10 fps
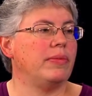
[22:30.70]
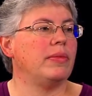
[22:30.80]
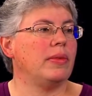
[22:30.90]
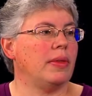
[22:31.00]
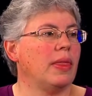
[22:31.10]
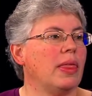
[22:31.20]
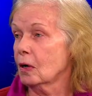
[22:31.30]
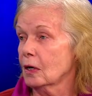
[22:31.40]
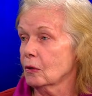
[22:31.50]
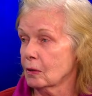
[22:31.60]
than a
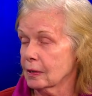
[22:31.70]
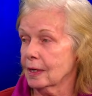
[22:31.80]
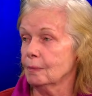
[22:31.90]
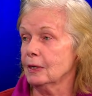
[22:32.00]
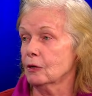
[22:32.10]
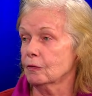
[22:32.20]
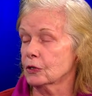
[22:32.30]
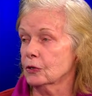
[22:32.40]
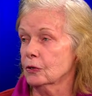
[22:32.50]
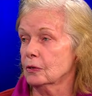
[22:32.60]
law. A law can be
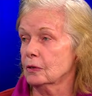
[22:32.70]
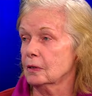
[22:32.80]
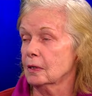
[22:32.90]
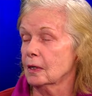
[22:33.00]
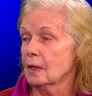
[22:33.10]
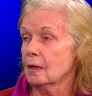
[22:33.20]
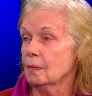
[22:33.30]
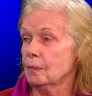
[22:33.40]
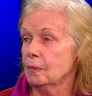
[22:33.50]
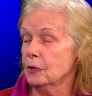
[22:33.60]
overturned.
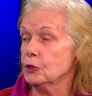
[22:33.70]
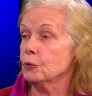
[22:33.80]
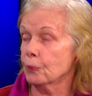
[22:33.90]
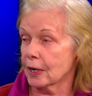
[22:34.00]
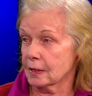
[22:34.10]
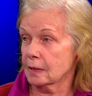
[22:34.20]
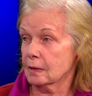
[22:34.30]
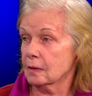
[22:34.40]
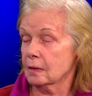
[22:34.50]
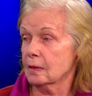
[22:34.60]
Yes. Due process.